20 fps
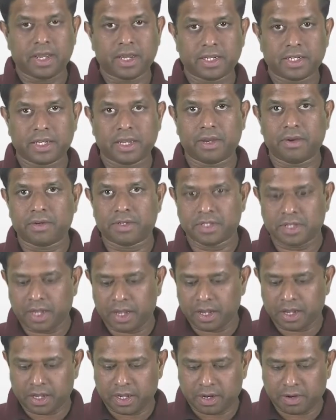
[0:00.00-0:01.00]
execute
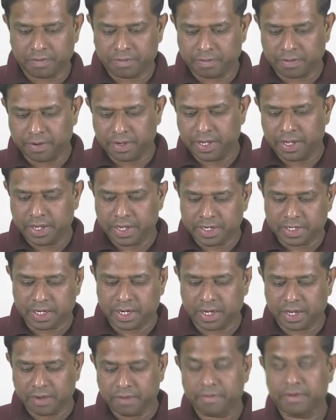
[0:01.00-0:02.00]
cycle for each
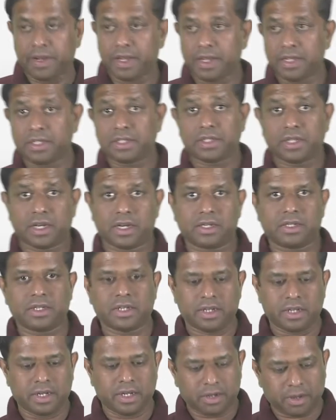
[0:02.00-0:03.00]
and every
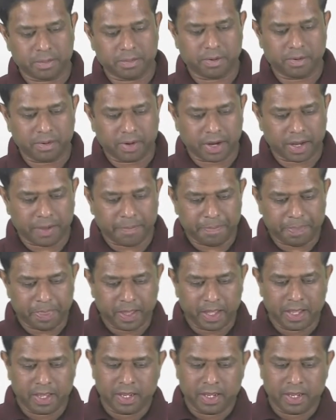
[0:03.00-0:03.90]
instruction in our program,